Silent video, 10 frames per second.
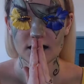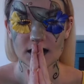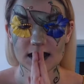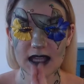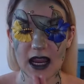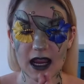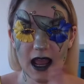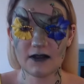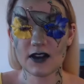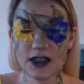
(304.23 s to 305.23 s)
say
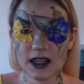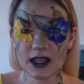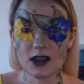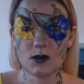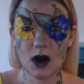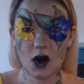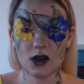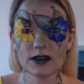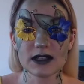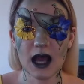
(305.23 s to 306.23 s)
everything that you want
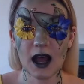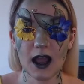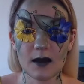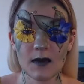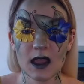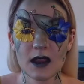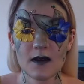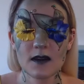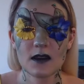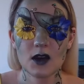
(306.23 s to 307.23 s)
all the time.
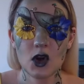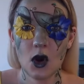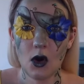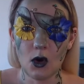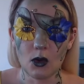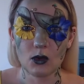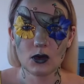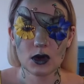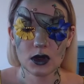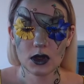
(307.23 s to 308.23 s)
No.
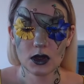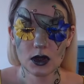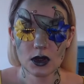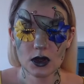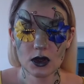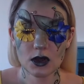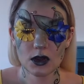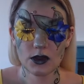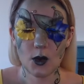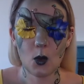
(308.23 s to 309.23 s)

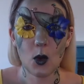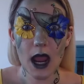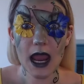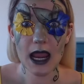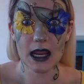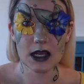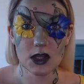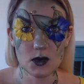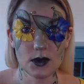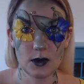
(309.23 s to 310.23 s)
The way
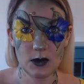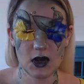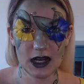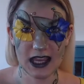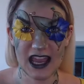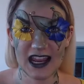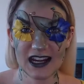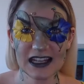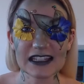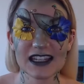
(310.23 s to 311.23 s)
you communicate
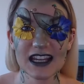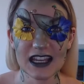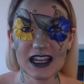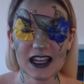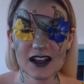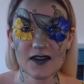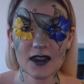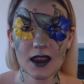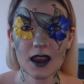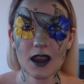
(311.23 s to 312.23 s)
is key.
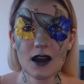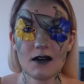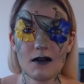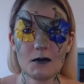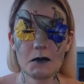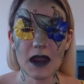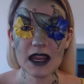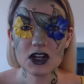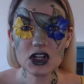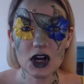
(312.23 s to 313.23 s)

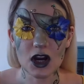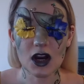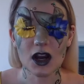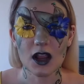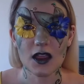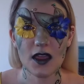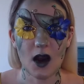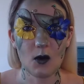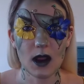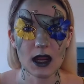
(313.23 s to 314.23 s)
Make sure
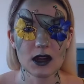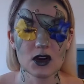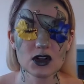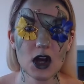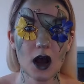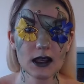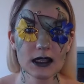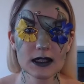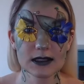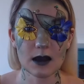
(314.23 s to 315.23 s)
that when you're
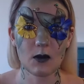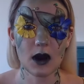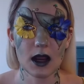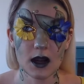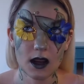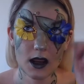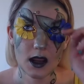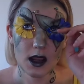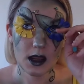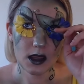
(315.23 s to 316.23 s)
talking to someone,
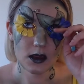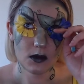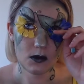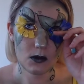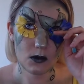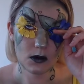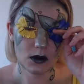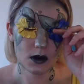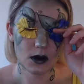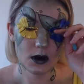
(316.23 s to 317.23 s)
you
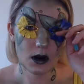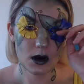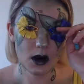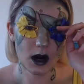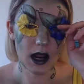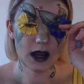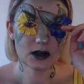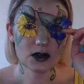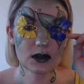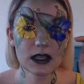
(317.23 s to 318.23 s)
are
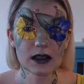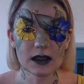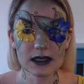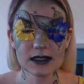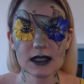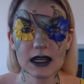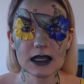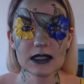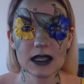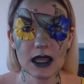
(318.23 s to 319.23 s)
actually
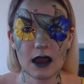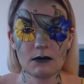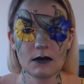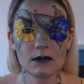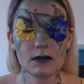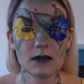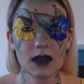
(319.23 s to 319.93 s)
listening to them